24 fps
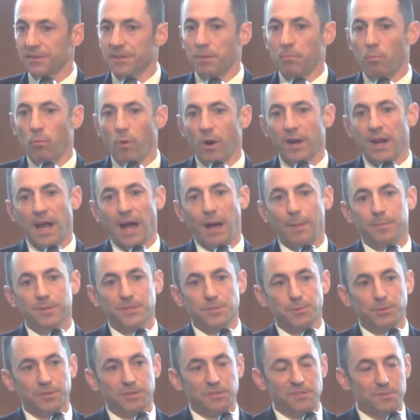then what
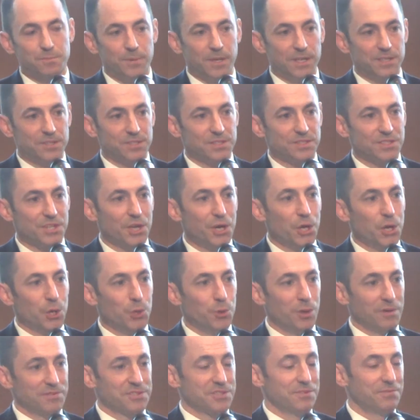happens with those patients
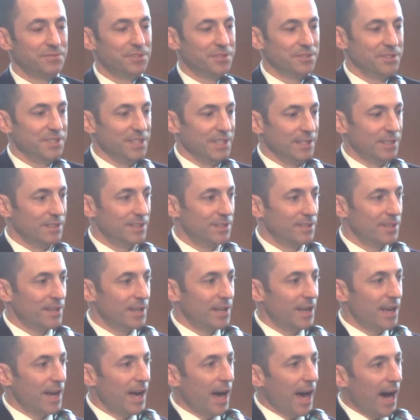who have severe need?
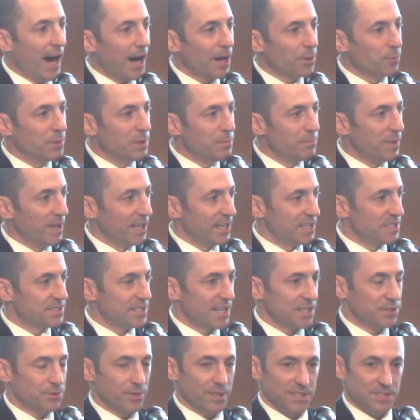How do we manage
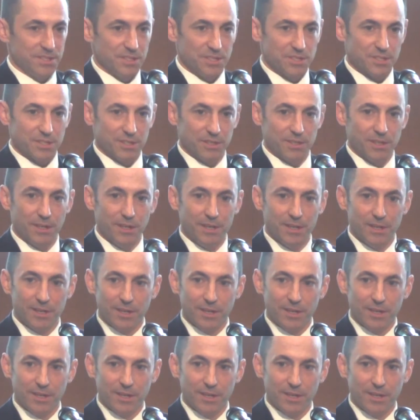that transition?